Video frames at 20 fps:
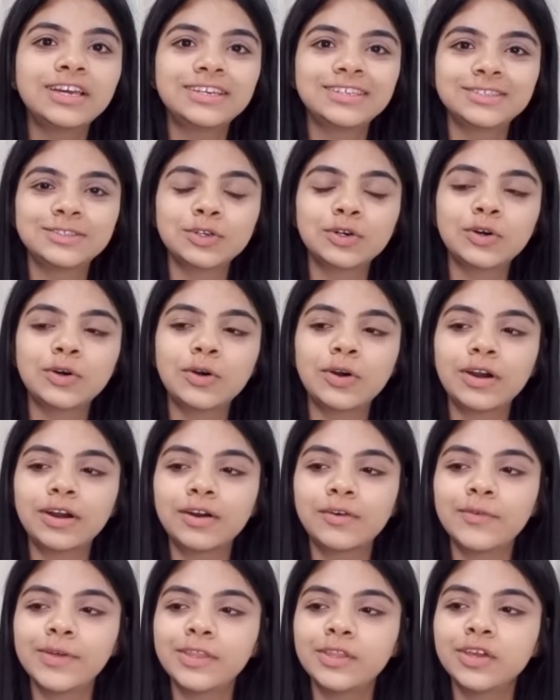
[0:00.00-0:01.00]

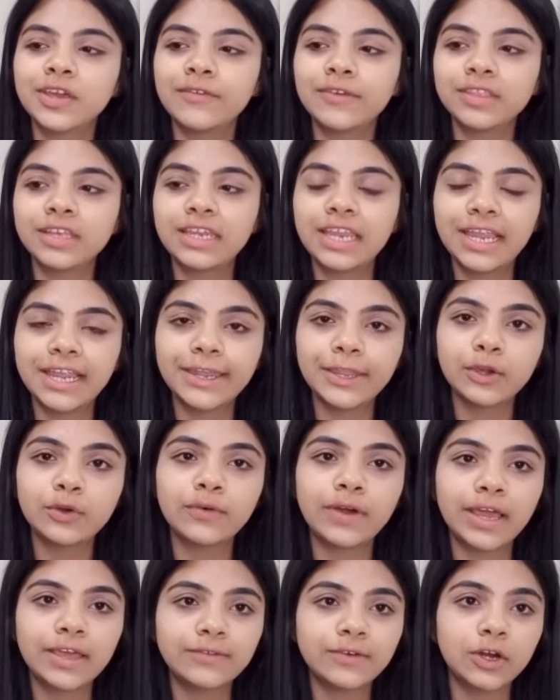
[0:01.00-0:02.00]
So when you're giving the radio
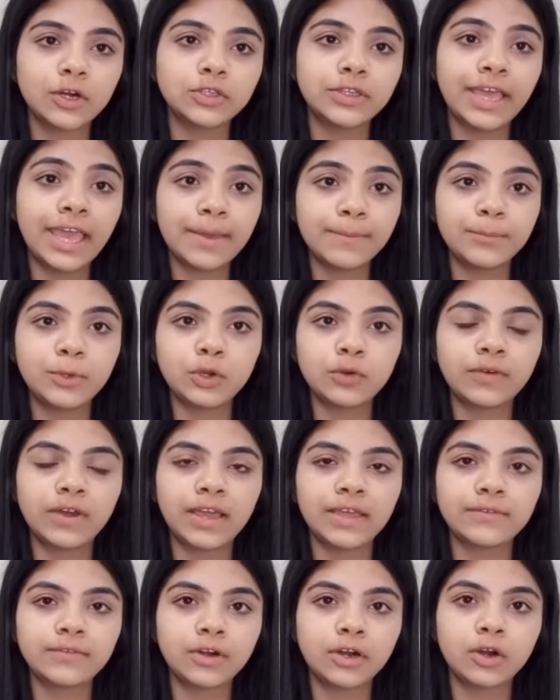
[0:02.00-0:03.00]
Viva or the embryo
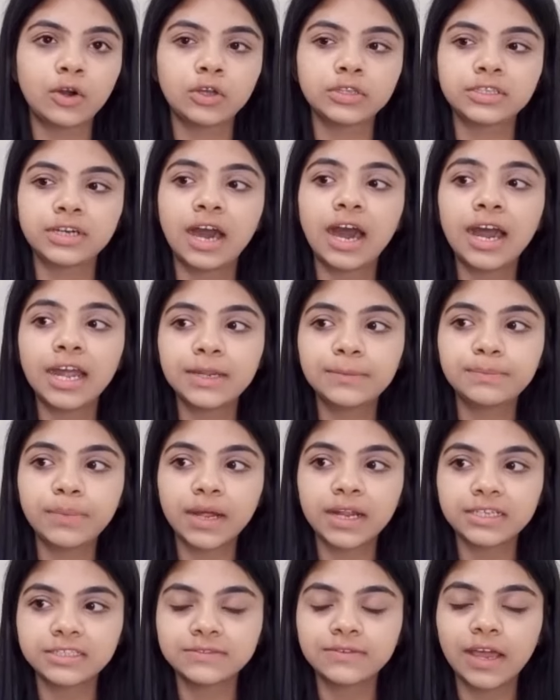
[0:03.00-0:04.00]
Viva or the hard
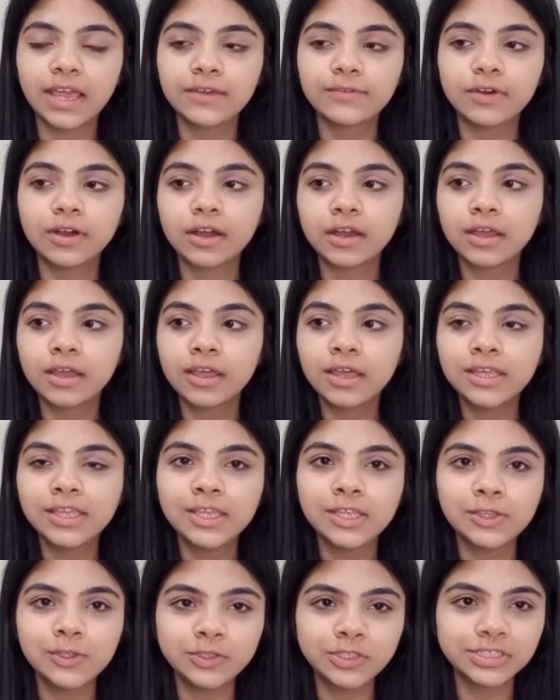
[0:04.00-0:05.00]
parts Viva,
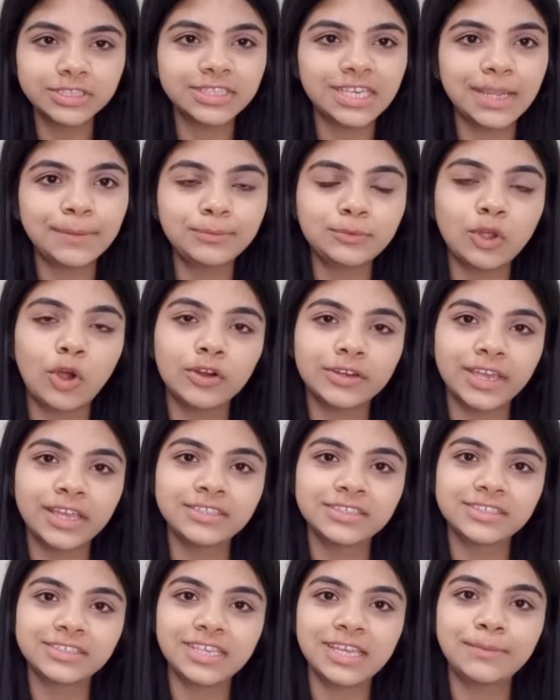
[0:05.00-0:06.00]
you just keep talking
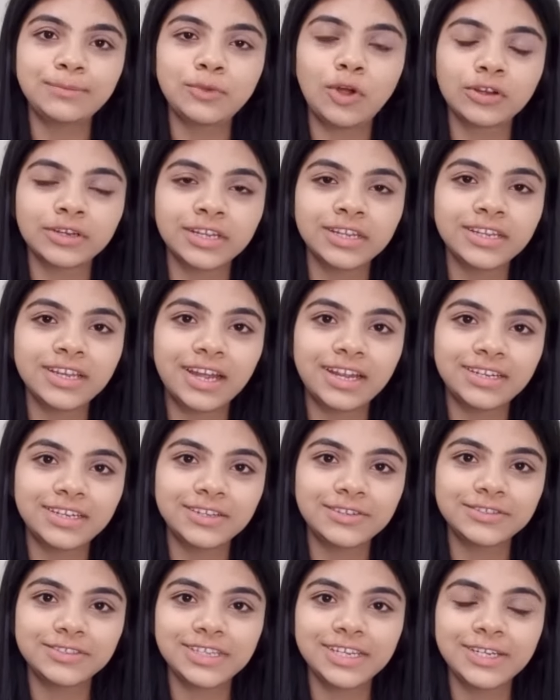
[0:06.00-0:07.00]

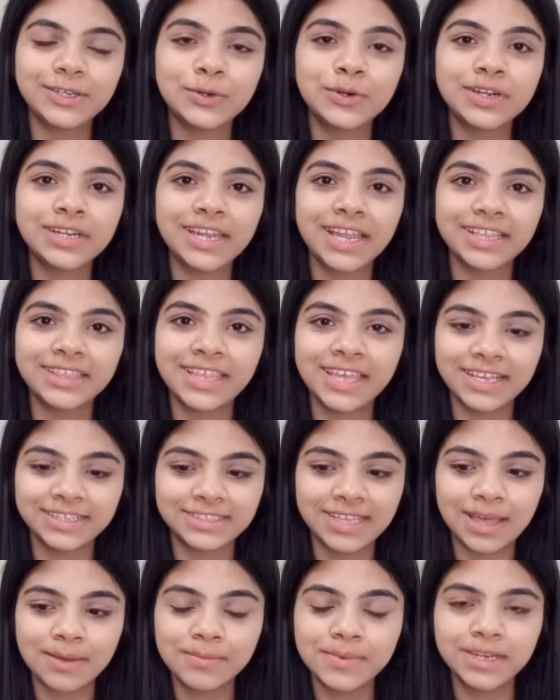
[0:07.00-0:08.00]
continuously. Don't let the
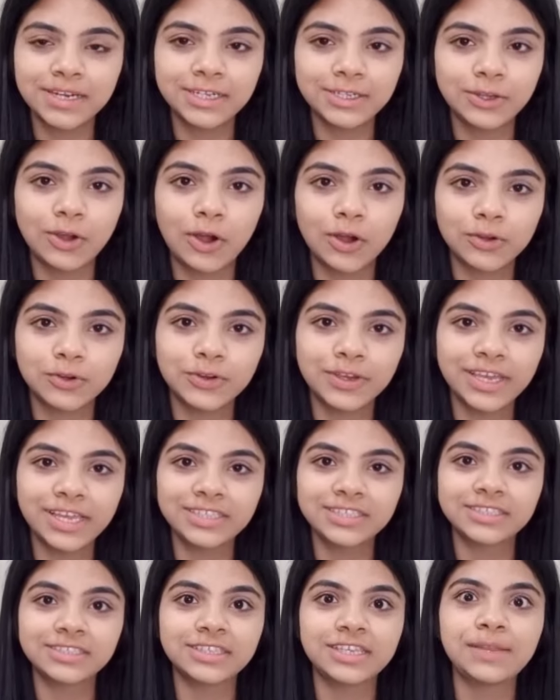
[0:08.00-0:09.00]
examiner talk, okay?
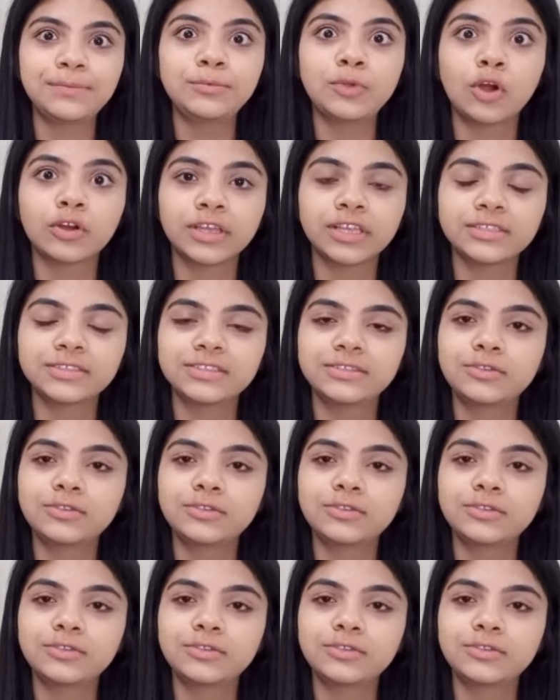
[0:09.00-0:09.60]
Just keep talking.